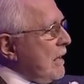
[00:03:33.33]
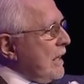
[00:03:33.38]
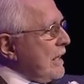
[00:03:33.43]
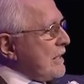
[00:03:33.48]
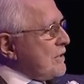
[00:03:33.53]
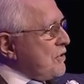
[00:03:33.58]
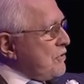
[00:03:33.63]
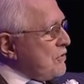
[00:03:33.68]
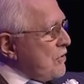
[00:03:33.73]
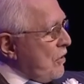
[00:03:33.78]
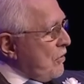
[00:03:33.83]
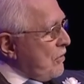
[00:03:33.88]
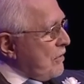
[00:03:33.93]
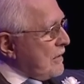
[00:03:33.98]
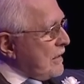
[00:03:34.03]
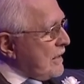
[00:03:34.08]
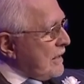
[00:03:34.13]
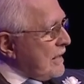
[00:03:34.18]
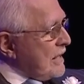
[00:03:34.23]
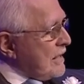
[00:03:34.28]
I do
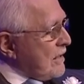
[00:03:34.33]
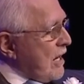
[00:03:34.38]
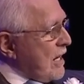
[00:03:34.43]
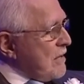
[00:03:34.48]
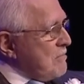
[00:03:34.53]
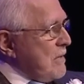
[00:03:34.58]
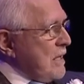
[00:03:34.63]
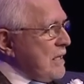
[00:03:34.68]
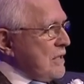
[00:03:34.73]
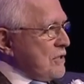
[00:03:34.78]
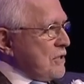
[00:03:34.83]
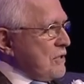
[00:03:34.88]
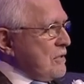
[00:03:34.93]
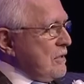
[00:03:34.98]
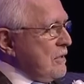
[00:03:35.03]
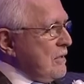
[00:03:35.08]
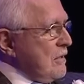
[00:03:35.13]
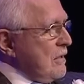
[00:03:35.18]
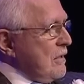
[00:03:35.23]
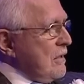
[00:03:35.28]
know Elon Musk.
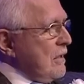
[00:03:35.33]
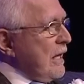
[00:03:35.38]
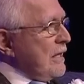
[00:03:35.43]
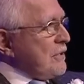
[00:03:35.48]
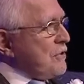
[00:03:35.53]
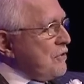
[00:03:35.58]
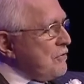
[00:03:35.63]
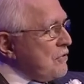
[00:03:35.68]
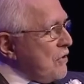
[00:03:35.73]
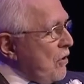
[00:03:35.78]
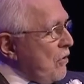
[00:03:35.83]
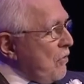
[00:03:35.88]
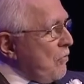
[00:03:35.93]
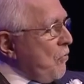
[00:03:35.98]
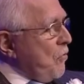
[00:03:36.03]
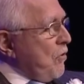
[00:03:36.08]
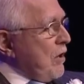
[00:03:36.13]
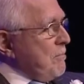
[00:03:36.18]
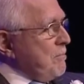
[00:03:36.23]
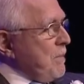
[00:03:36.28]
I do
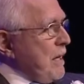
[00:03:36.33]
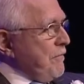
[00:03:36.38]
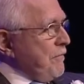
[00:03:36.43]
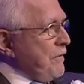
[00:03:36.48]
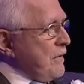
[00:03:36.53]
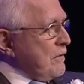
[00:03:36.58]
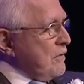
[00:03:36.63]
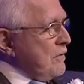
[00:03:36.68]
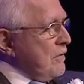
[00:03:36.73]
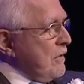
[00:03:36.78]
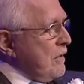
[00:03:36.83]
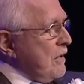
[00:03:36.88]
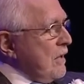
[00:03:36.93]
know Warren Buffett.